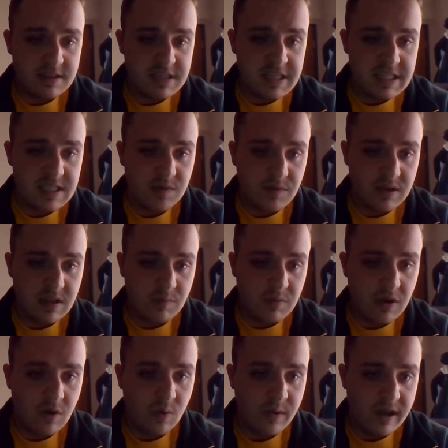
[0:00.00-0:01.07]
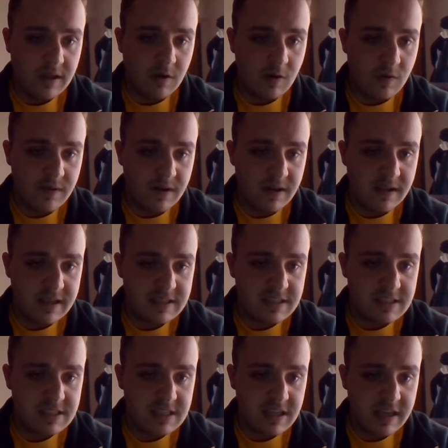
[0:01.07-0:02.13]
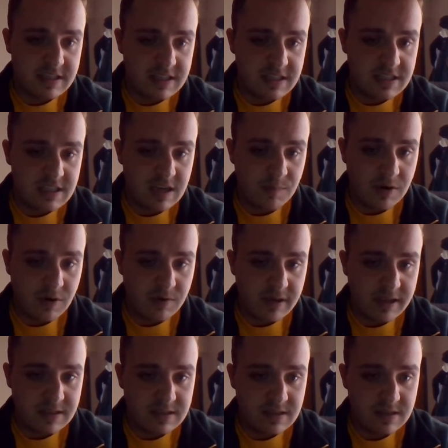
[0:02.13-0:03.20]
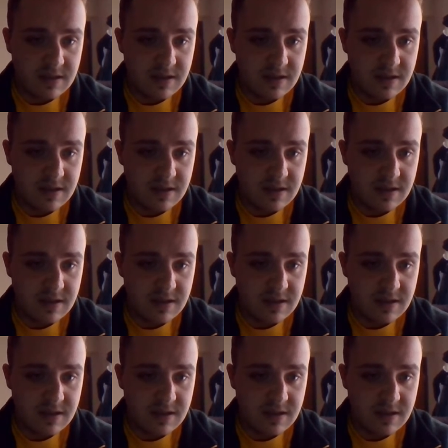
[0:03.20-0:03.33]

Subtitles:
season with a bowl win over an SEC opponent.